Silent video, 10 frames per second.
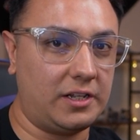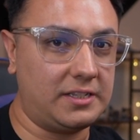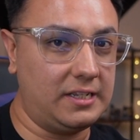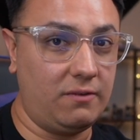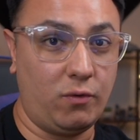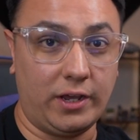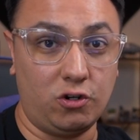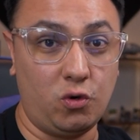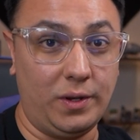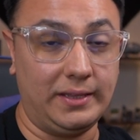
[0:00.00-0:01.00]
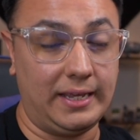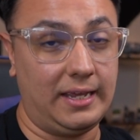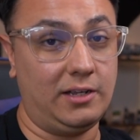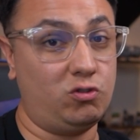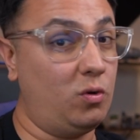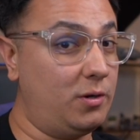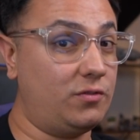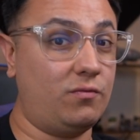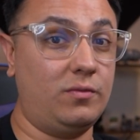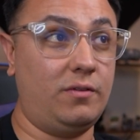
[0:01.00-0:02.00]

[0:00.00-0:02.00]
Let's see if we can do it. Thank you guys so much